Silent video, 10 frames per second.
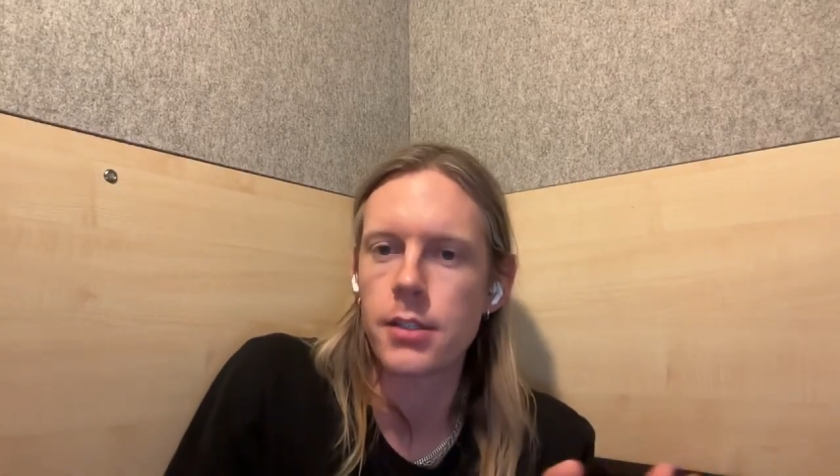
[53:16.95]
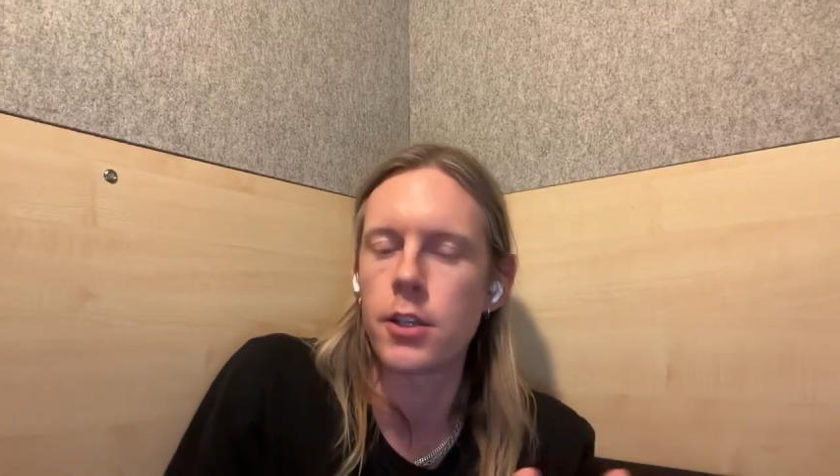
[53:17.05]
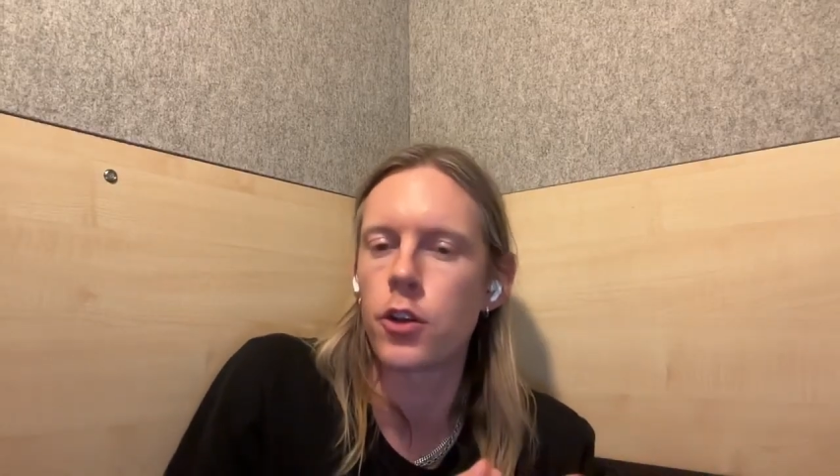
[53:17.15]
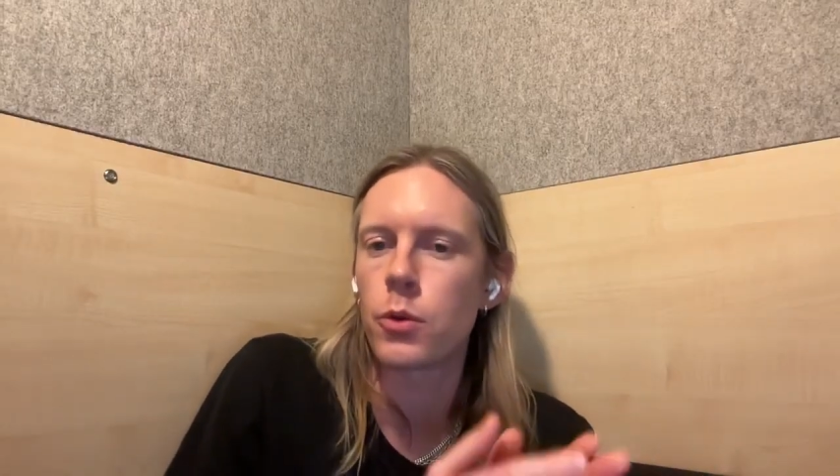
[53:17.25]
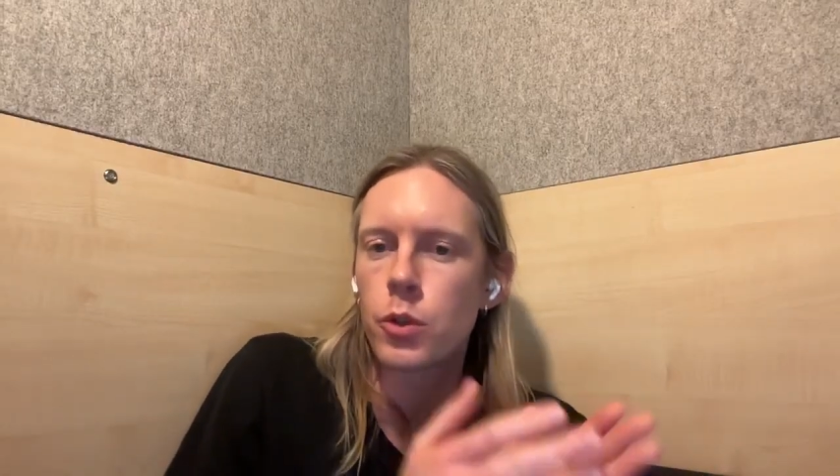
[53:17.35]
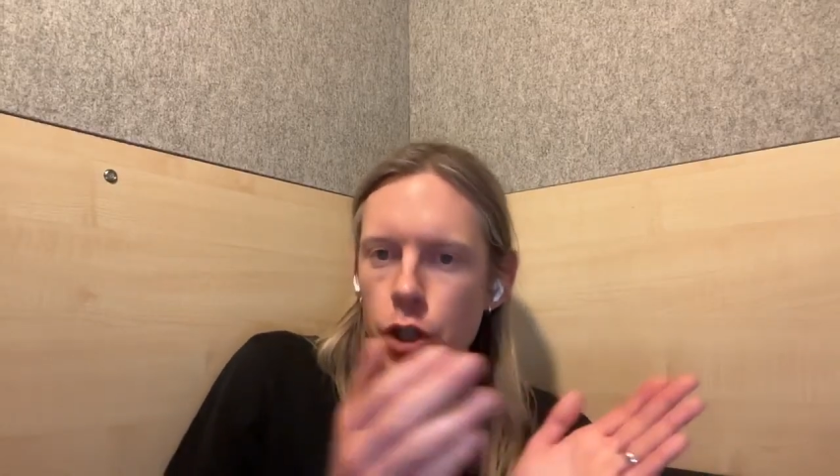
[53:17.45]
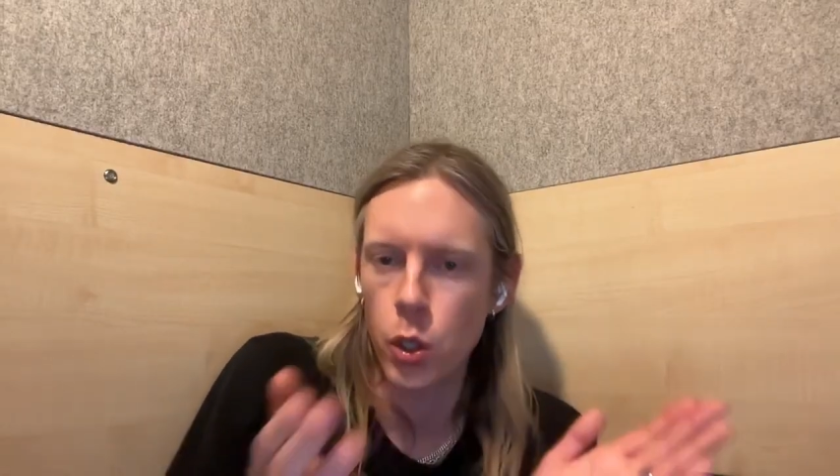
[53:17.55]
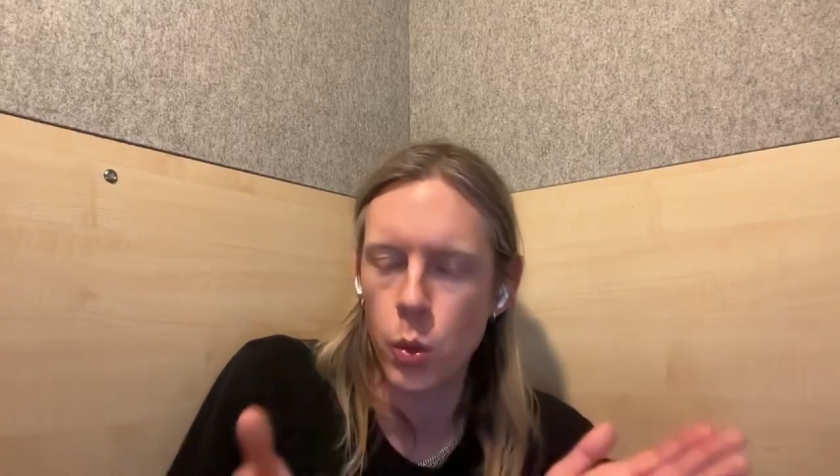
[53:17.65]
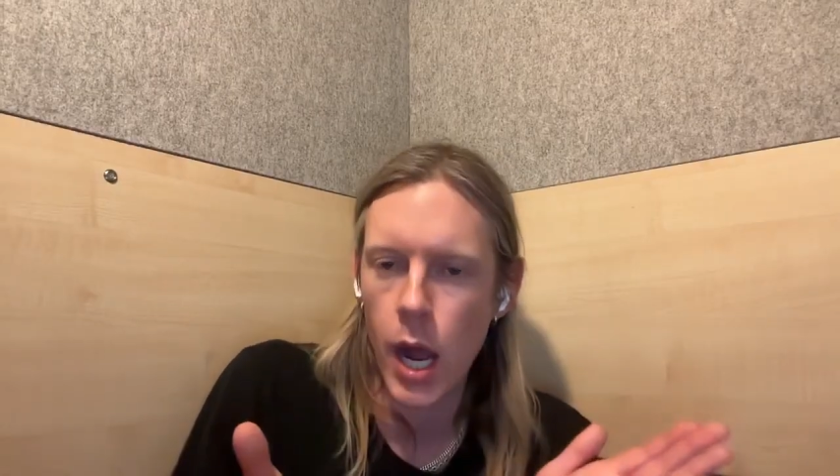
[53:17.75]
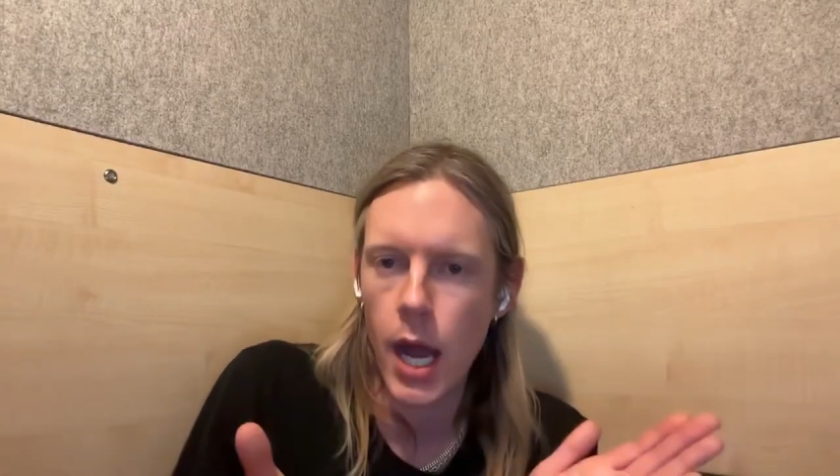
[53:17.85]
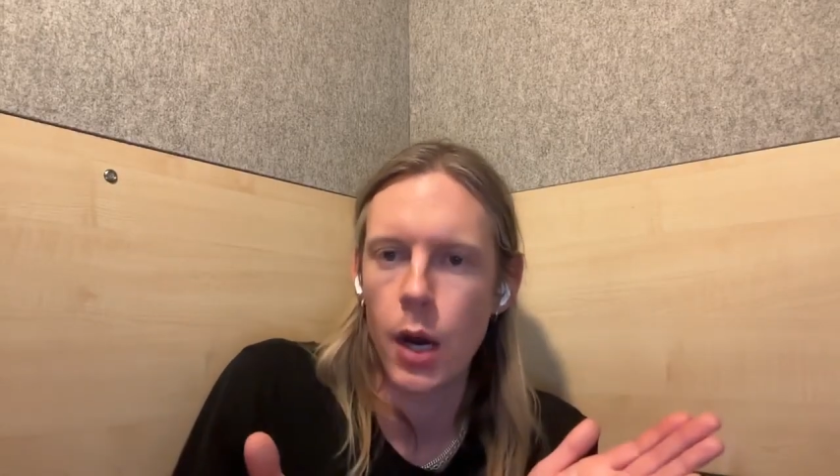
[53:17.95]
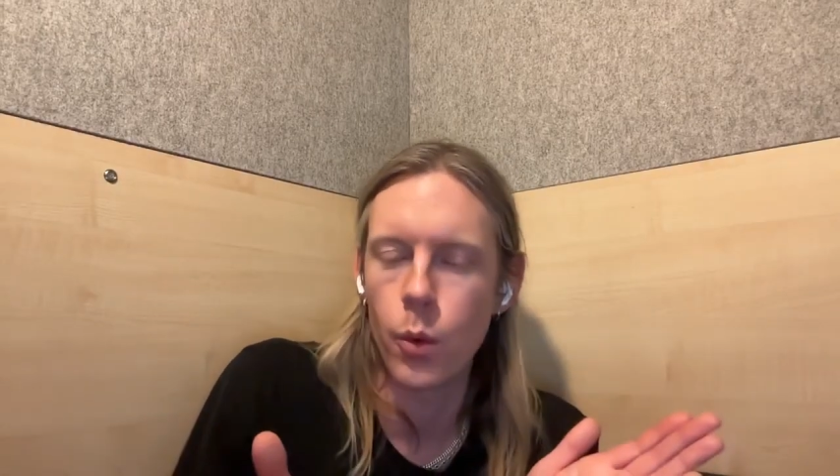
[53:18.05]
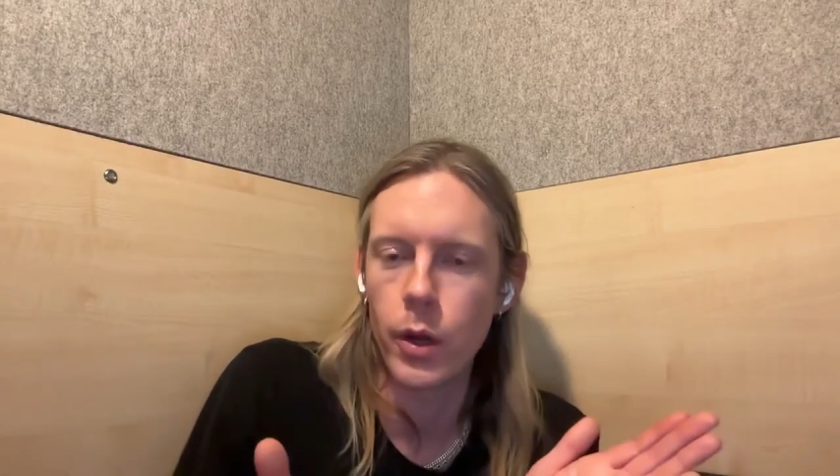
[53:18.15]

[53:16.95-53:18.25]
They can show how